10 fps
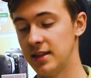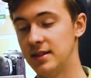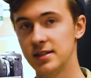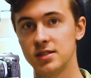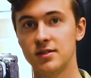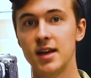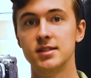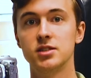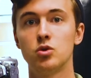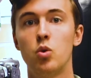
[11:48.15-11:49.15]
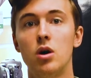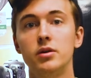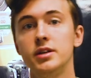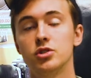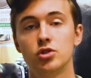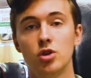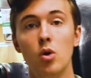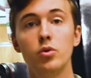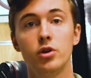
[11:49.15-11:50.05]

that this lens's quality is so